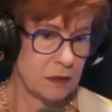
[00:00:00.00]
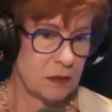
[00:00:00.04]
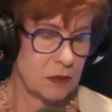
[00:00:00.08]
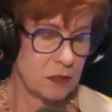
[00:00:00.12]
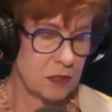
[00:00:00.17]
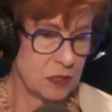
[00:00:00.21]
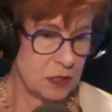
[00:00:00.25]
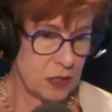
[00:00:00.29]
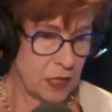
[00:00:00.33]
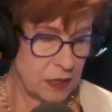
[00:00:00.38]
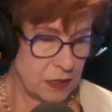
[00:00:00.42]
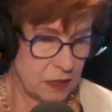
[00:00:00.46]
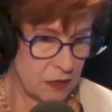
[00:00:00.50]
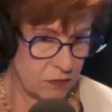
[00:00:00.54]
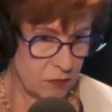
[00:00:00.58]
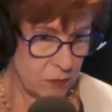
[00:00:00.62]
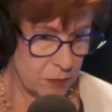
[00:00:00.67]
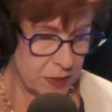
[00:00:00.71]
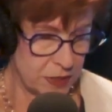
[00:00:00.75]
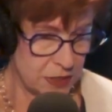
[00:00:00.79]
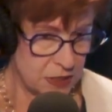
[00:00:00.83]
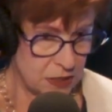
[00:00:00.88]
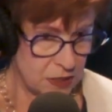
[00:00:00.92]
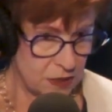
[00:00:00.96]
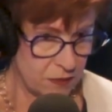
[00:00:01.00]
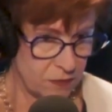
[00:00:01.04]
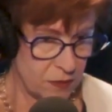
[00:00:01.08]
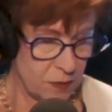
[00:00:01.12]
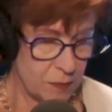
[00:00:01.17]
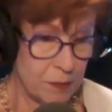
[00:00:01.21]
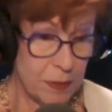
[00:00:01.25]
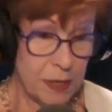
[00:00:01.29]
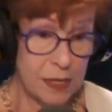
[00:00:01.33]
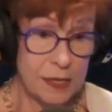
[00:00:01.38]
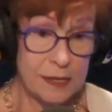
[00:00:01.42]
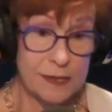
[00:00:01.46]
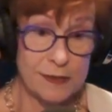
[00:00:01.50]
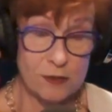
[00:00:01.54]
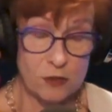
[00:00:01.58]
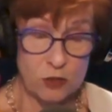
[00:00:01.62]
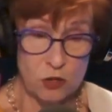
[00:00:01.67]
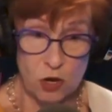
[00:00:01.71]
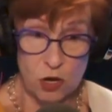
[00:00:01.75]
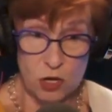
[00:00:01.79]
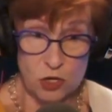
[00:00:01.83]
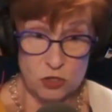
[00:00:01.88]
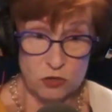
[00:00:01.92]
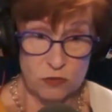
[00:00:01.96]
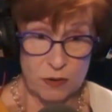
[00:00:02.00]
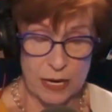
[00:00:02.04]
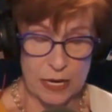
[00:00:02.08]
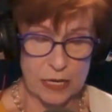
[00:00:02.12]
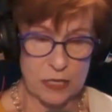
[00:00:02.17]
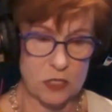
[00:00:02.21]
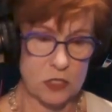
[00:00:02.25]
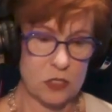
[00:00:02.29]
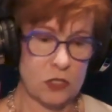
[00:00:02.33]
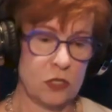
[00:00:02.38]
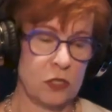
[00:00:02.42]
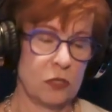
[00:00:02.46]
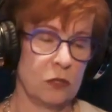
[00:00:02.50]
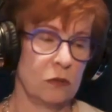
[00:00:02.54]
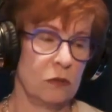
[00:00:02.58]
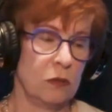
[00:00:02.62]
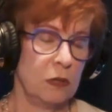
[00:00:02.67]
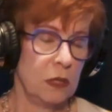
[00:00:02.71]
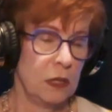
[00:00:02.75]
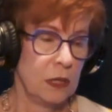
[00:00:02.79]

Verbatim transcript: state government is giving oh, right. major contracts yeah. to.